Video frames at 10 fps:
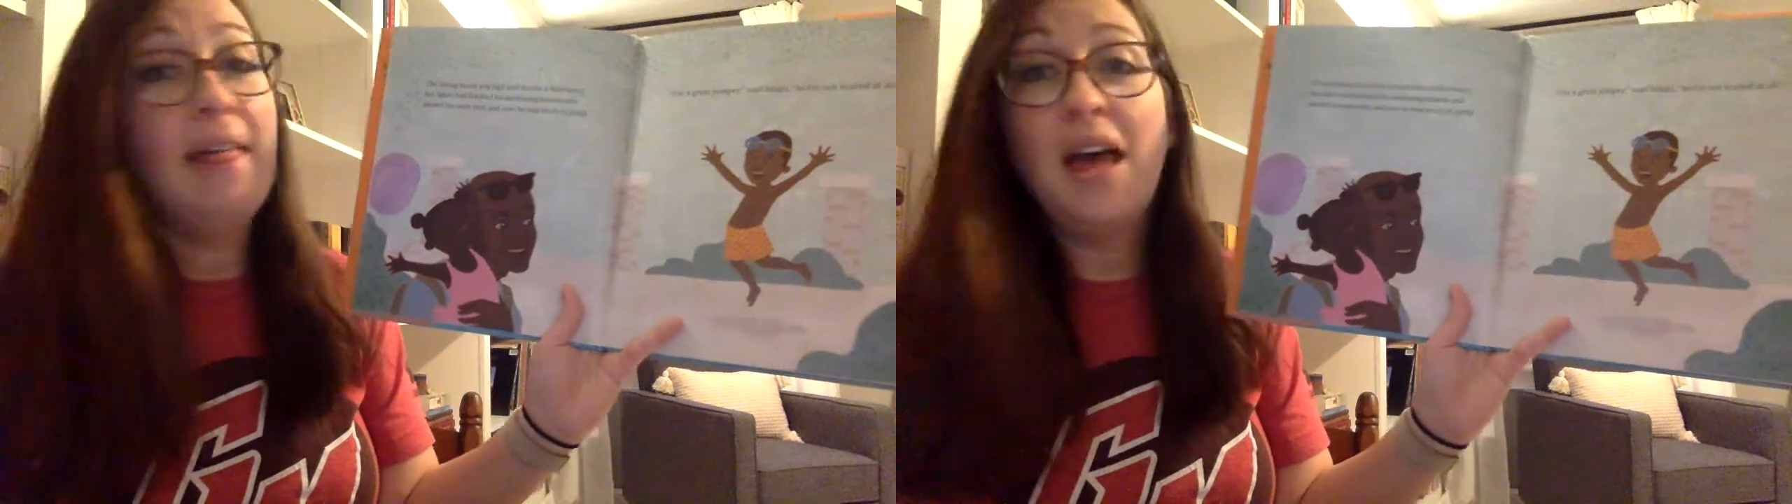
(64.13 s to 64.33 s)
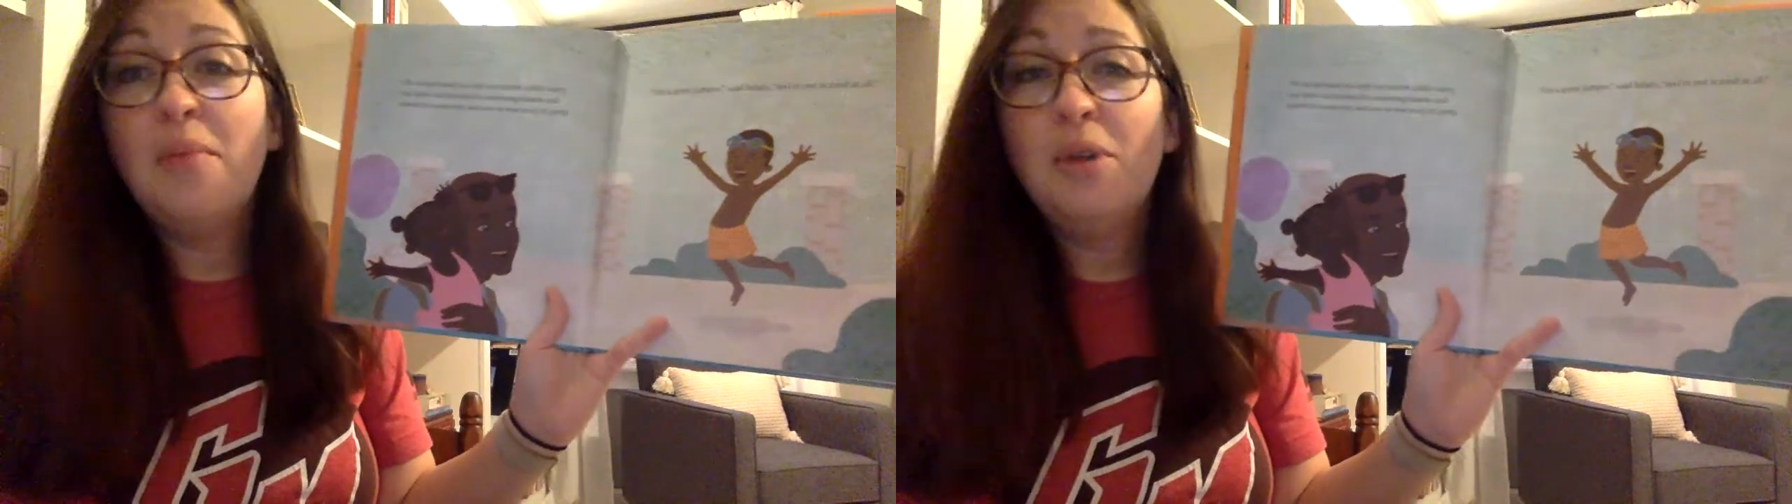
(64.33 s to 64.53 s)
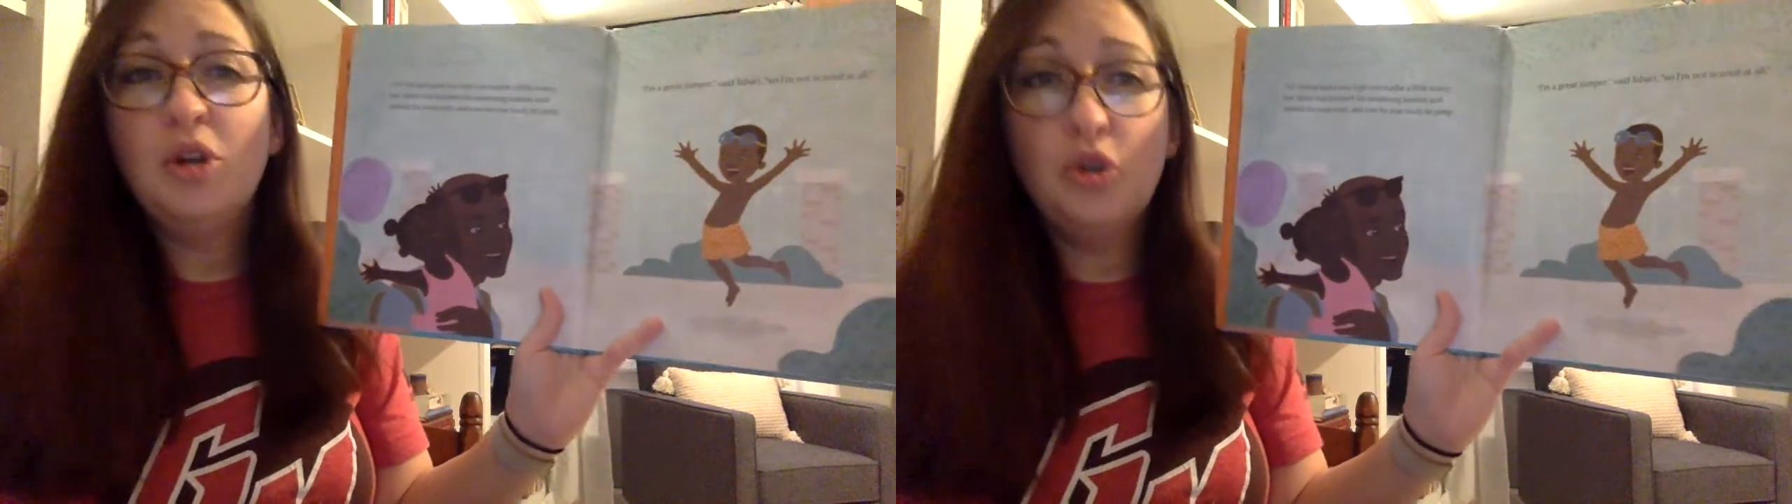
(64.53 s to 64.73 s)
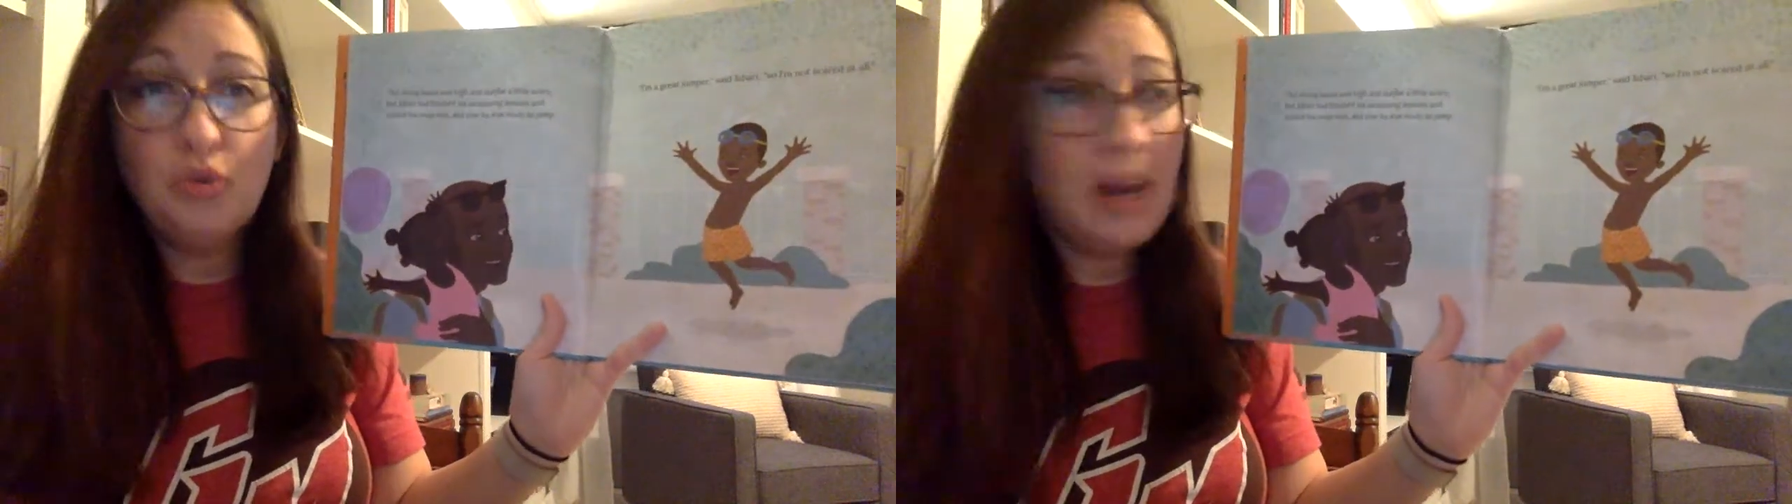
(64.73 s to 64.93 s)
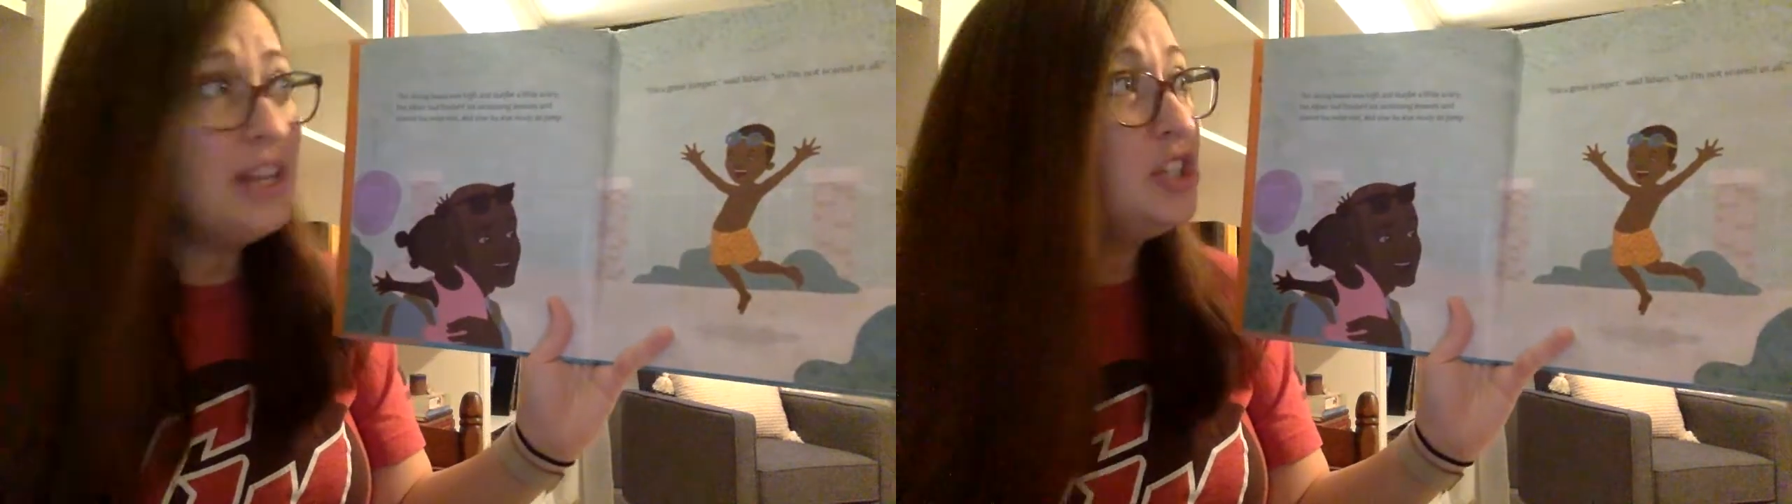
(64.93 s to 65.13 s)
I'm a
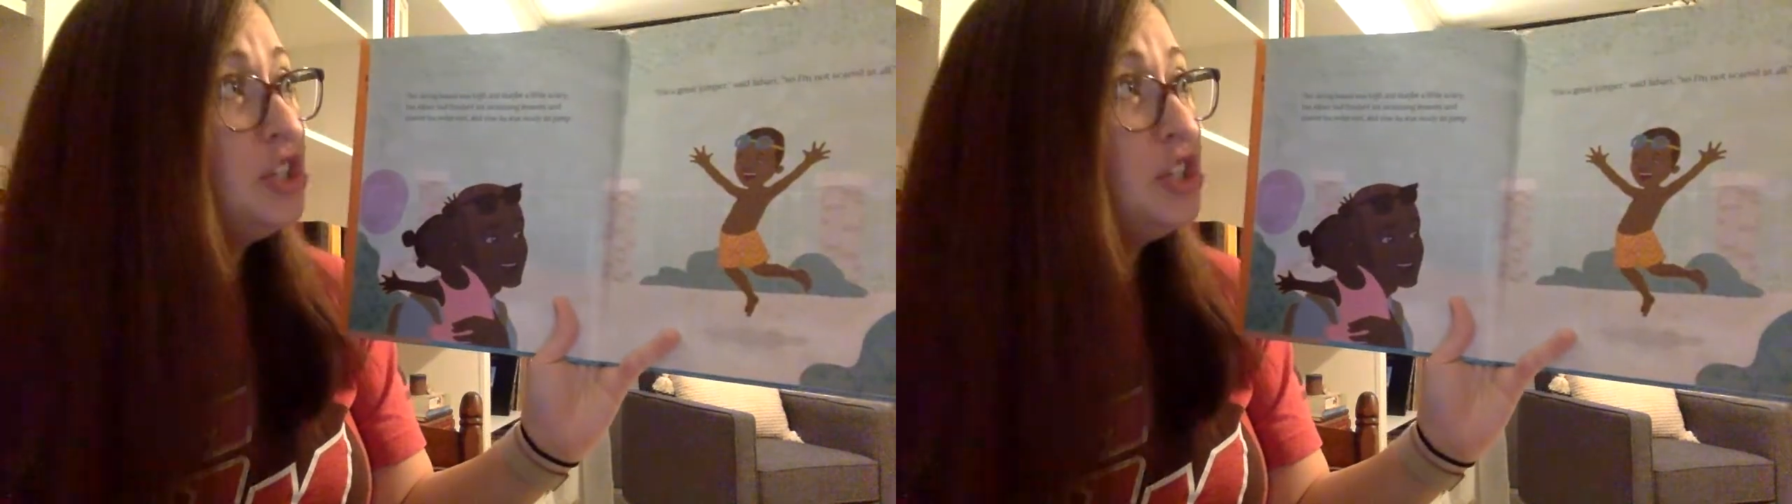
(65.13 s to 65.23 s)
great